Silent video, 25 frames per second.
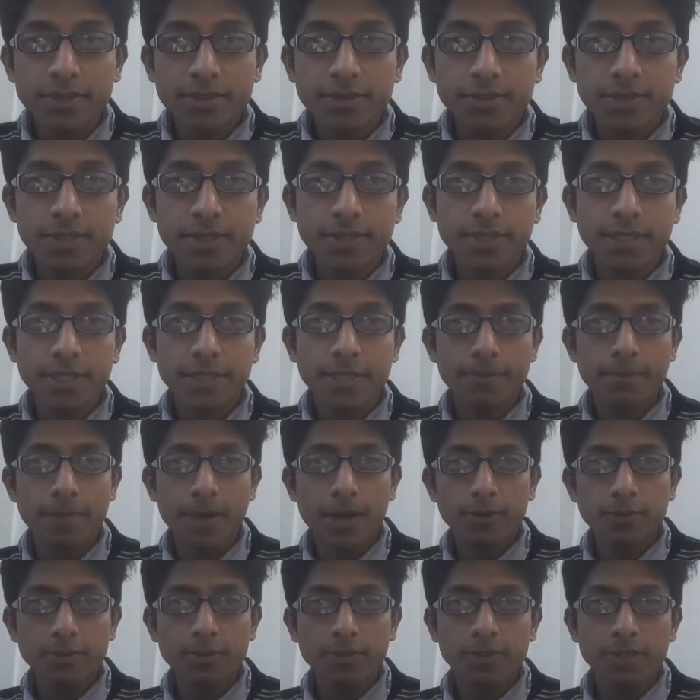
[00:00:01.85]
to discuss
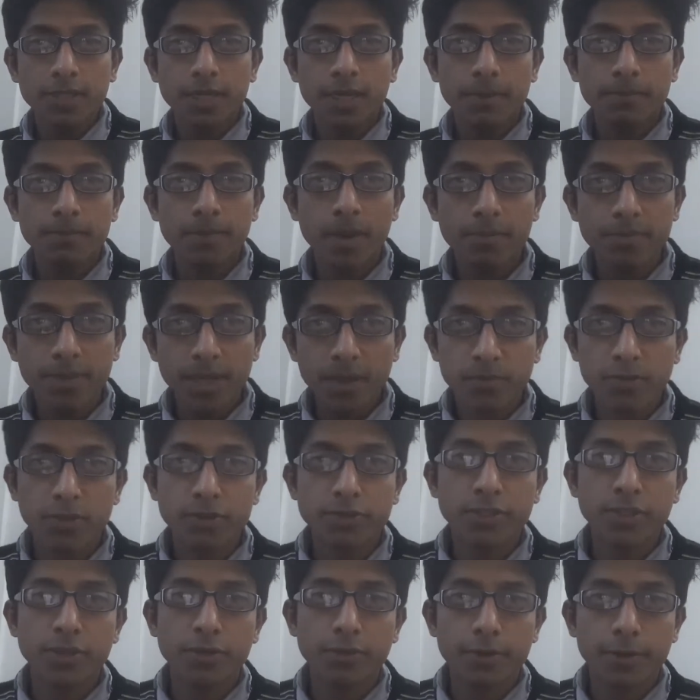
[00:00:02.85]
about public
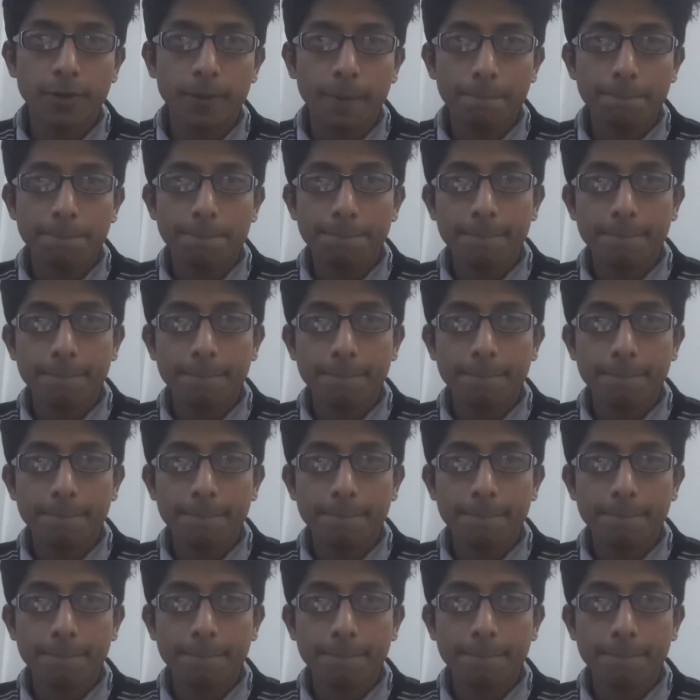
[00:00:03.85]
prosecutor.